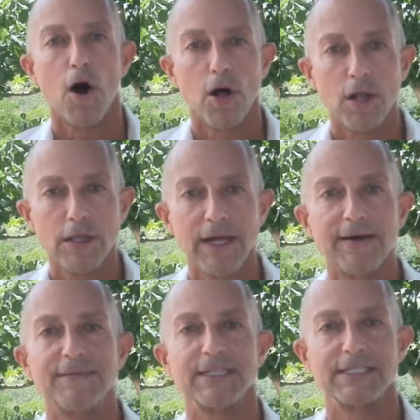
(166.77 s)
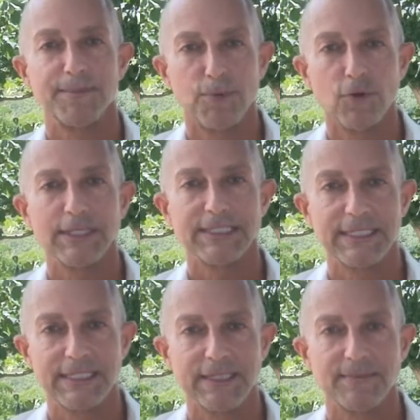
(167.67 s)
all of the support
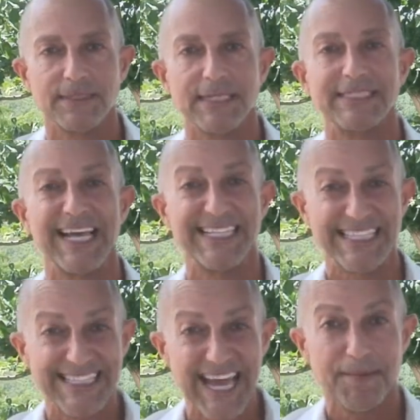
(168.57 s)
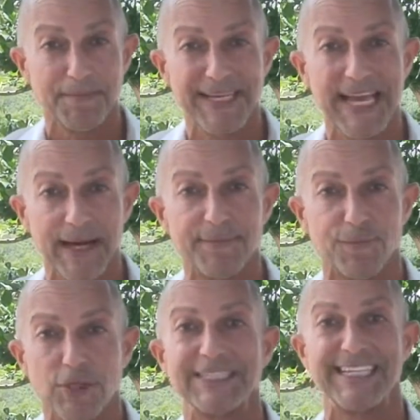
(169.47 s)
systems that set me up
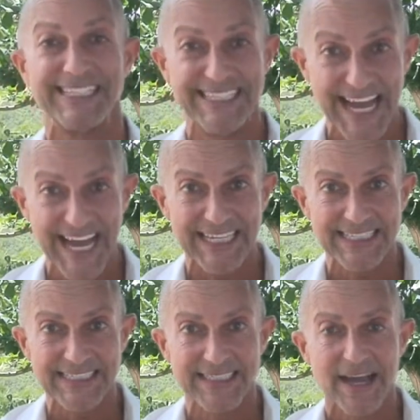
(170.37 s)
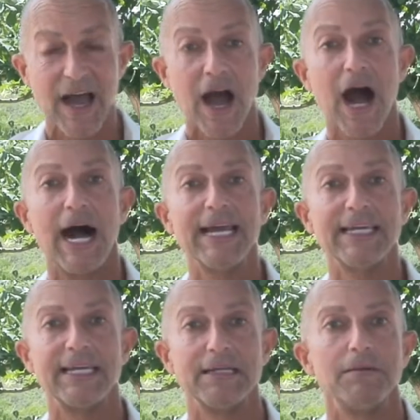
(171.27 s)
for success, I
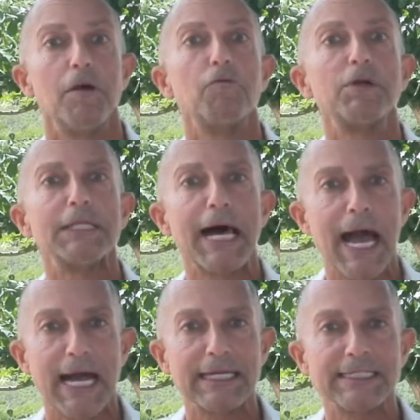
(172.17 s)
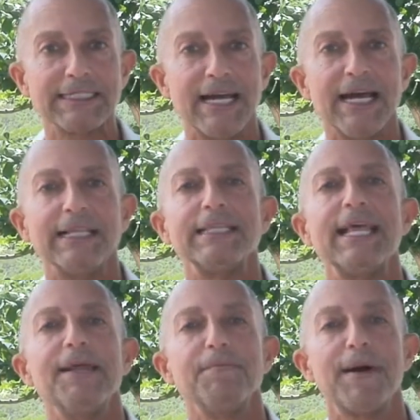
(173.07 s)
can relax,
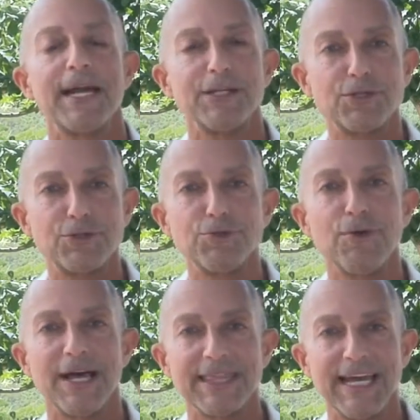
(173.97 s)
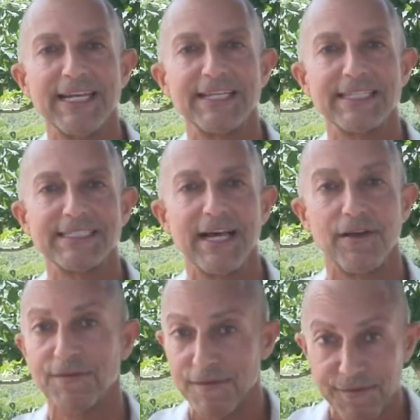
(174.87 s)
let my true authentic
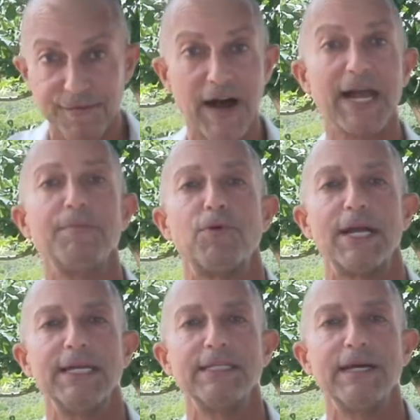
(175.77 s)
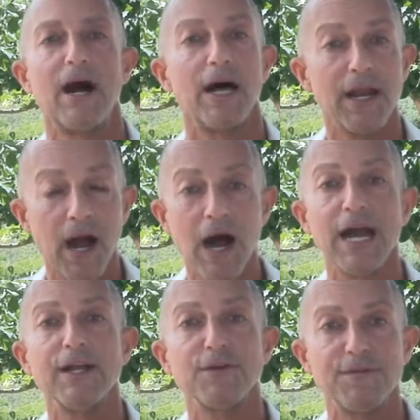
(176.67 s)
self vibrate on
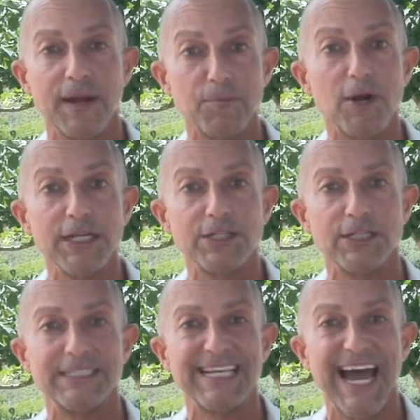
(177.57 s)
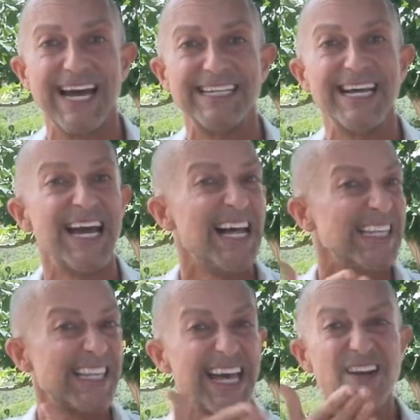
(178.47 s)
higher vibrations, and
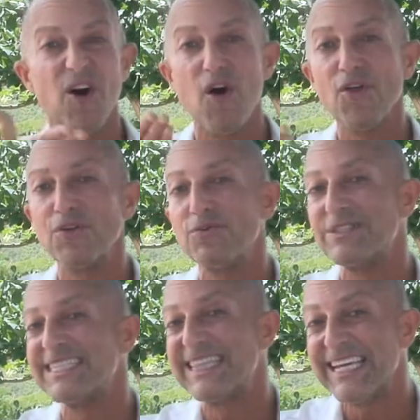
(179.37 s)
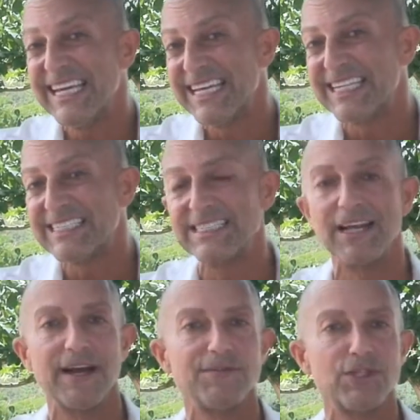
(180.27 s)
let all those things
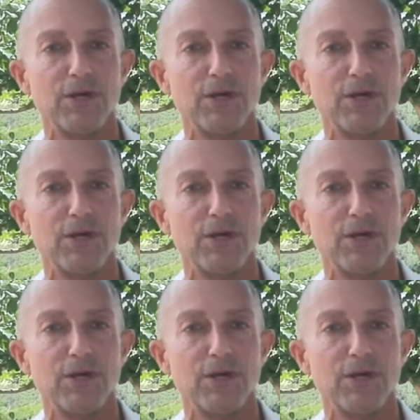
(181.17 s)
that I've